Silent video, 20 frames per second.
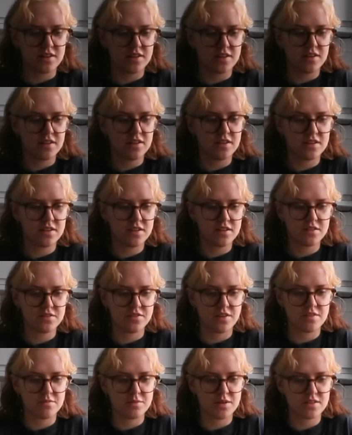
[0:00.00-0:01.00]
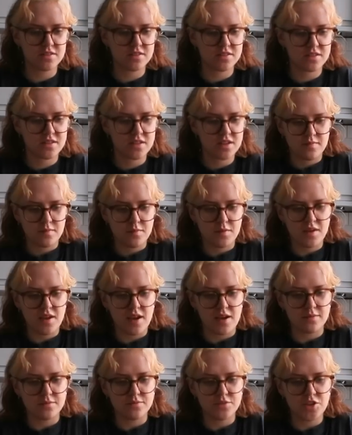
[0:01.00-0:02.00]
than 5 minutes. But
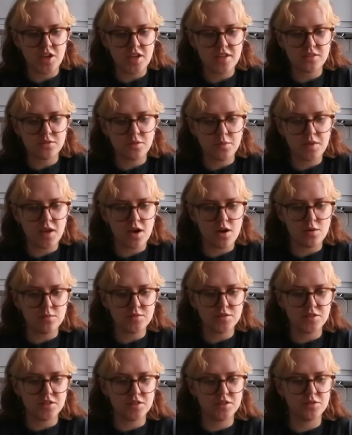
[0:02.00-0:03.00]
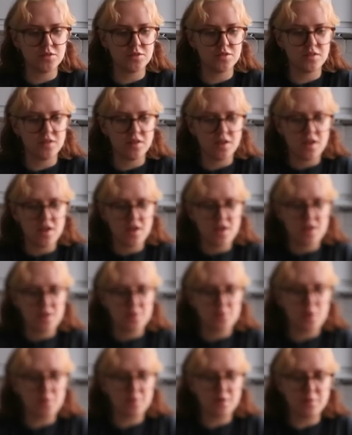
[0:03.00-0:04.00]
yeah, Jason will be home soon.
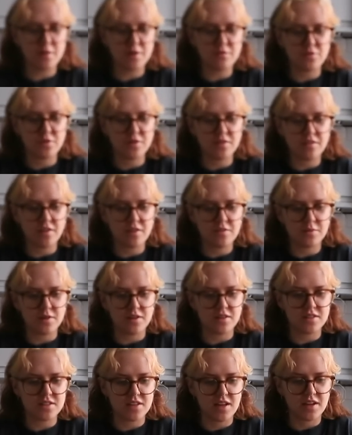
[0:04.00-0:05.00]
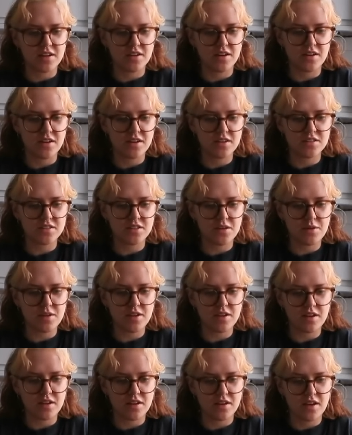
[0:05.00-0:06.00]
Probably about 45 minutes, thank God, so
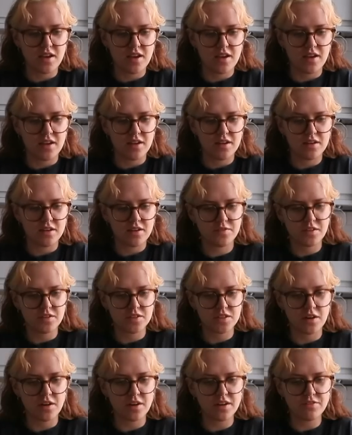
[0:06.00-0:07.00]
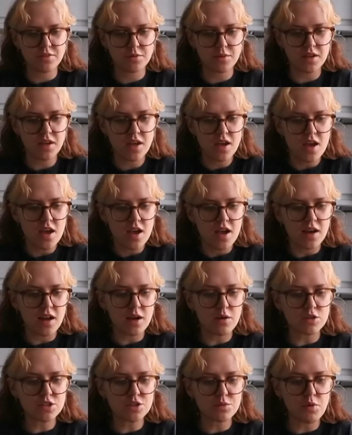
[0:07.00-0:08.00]
he can feel sorry for me.
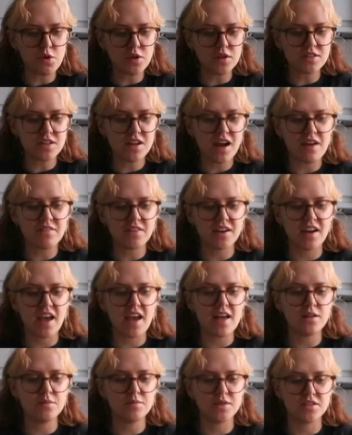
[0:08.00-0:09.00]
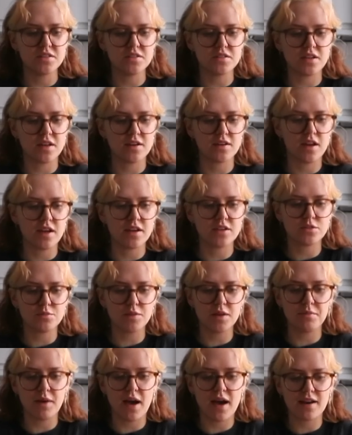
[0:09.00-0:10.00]
Like, what's the point in having an ailment and like
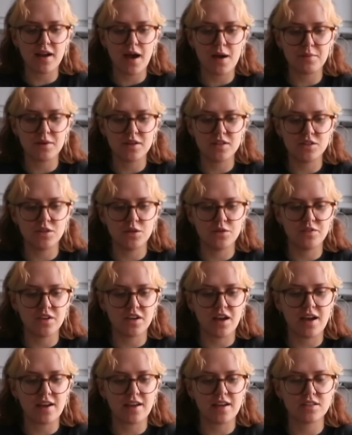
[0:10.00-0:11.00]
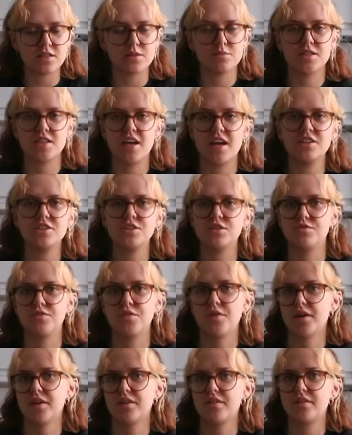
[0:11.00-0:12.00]
something bad happening to you if you can't get some attention
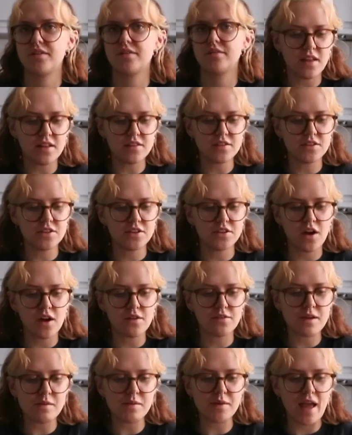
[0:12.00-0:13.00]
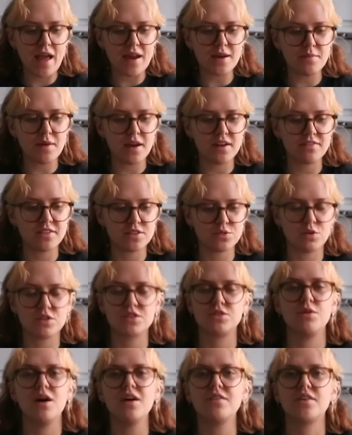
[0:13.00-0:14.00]
for it? Then you're not reaping any benefits
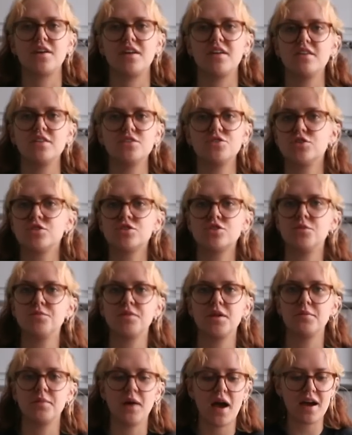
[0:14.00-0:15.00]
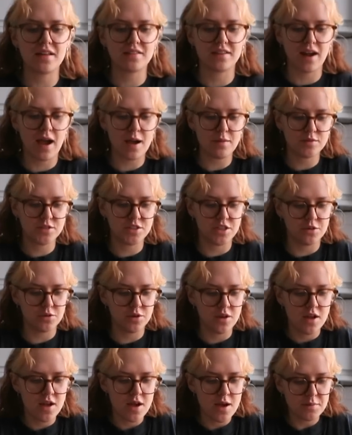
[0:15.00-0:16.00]
whatsoever. It's just something bad that happened to
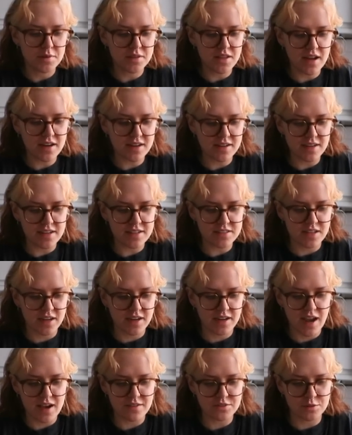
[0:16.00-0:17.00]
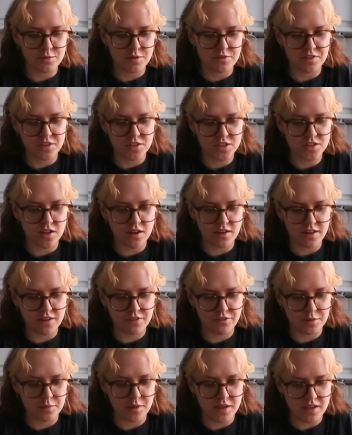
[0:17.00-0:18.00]
you. But then at least I can have someone feel
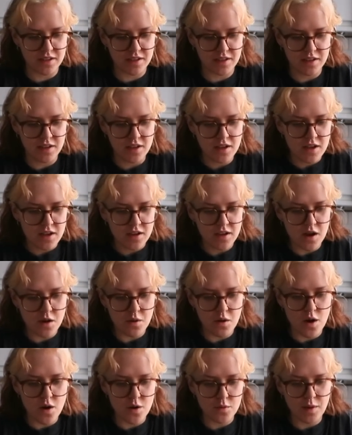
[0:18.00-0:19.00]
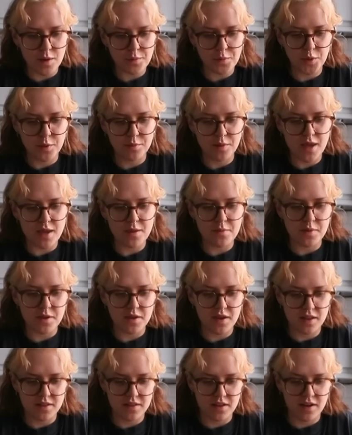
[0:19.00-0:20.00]
sorry for me, go, oh, my poor
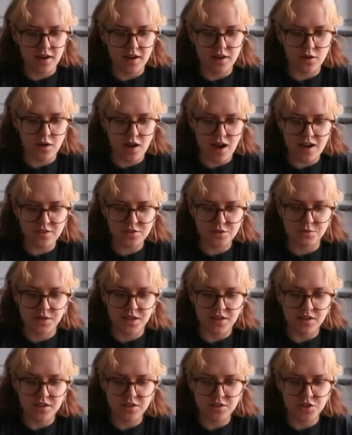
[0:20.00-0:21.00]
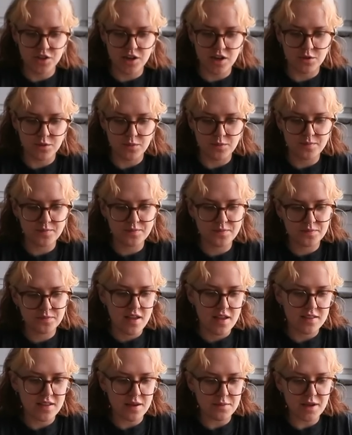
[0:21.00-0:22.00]
baby, and then like look after me. You know,
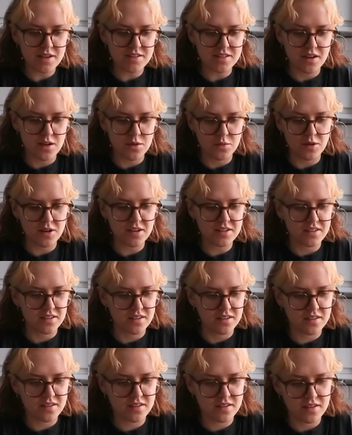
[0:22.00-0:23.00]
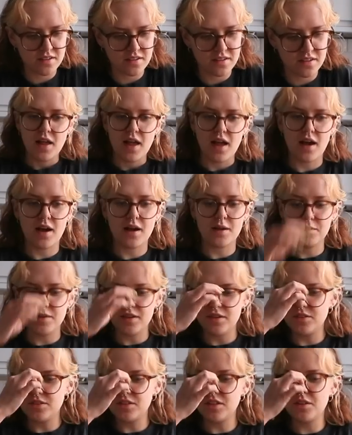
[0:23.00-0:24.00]
that makes it all worth it.
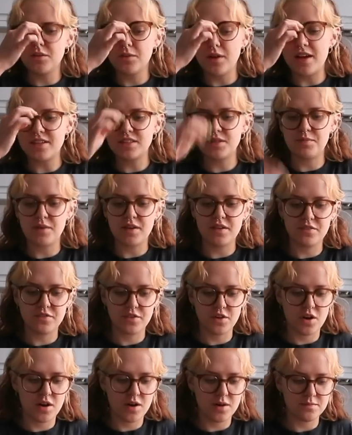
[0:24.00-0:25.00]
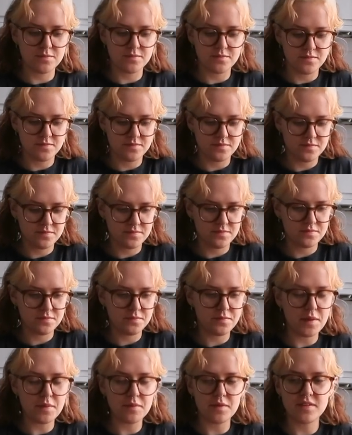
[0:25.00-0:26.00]
I'm using the recipe from
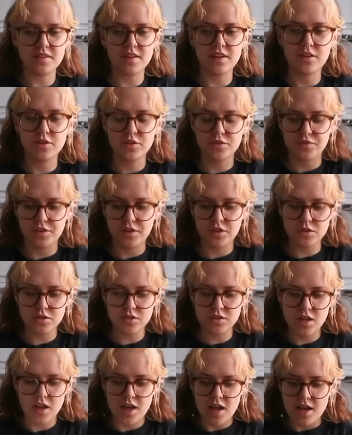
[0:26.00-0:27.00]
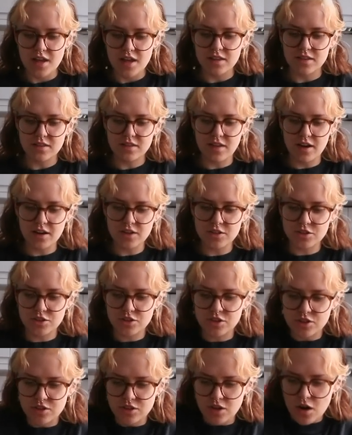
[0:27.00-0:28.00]
BBC Good Food. They're
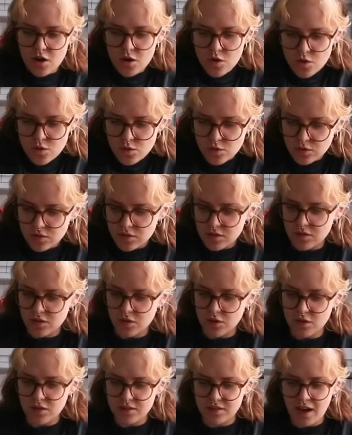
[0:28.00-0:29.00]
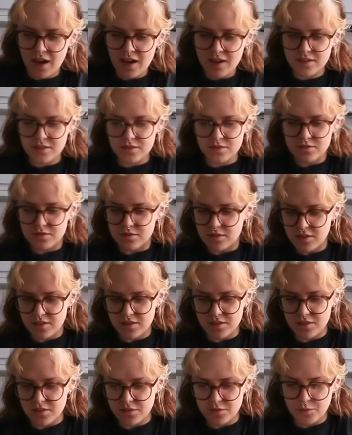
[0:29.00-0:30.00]
so good.
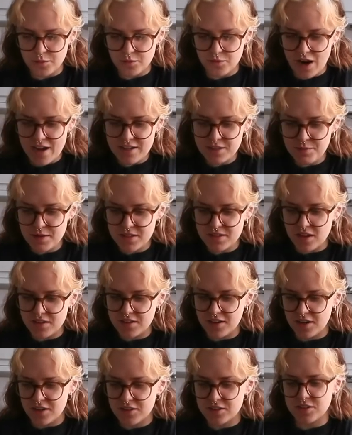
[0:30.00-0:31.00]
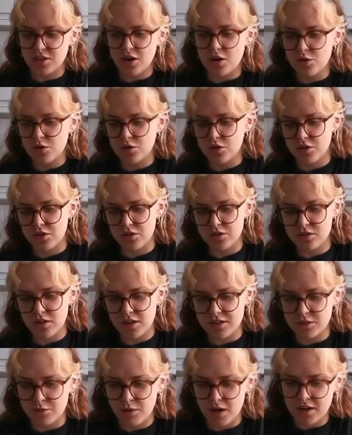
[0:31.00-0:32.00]
The recipes on there are so good.
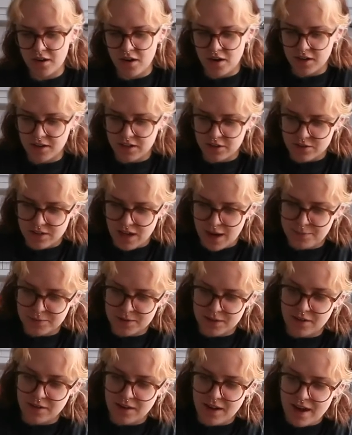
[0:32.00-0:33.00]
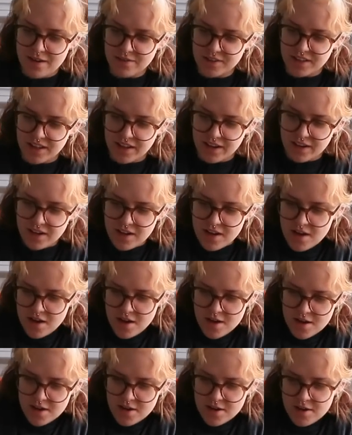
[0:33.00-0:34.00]
I swear to God, I use absolutely everything
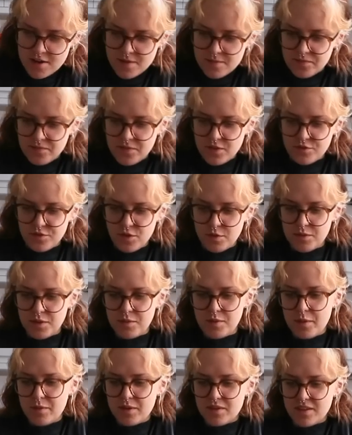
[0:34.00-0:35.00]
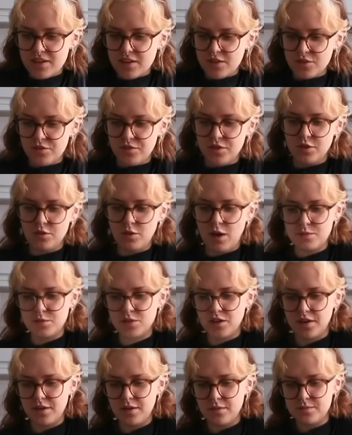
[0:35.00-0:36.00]
from the BBC Good Food
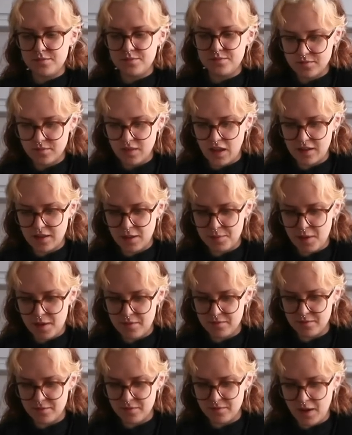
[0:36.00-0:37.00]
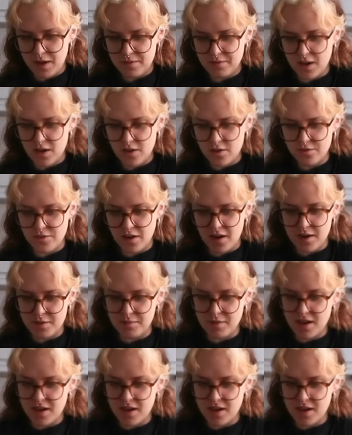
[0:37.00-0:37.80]
website. Like that pavlova I